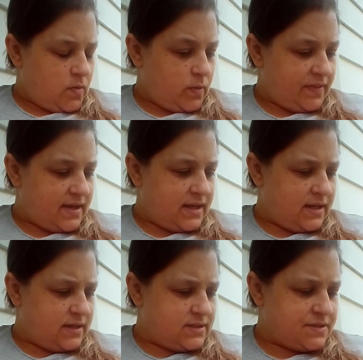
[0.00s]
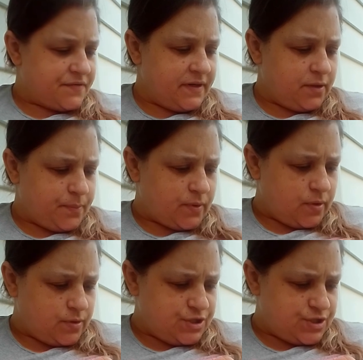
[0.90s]
With a different
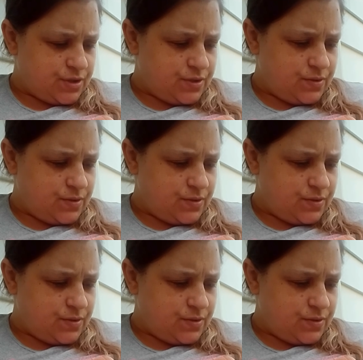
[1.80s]
approach,